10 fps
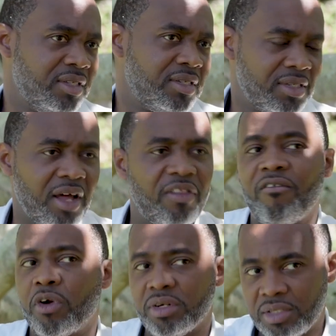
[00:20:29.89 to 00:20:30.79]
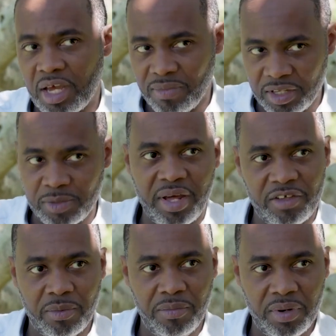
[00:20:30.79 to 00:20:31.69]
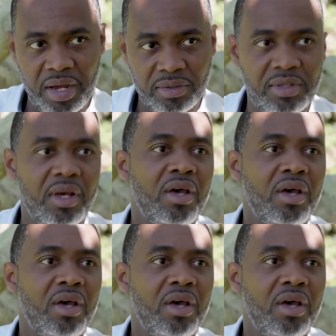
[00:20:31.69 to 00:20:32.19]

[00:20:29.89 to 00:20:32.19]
This is not the first time these plans have been put out.